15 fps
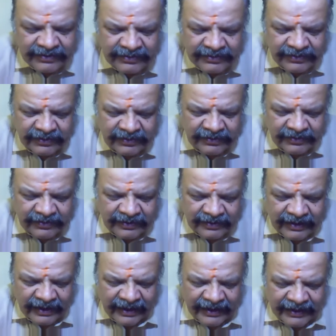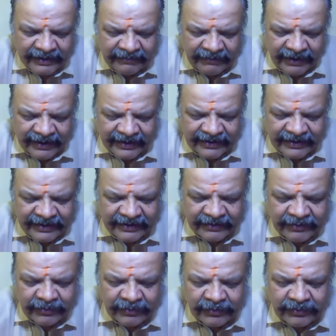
So I divide it into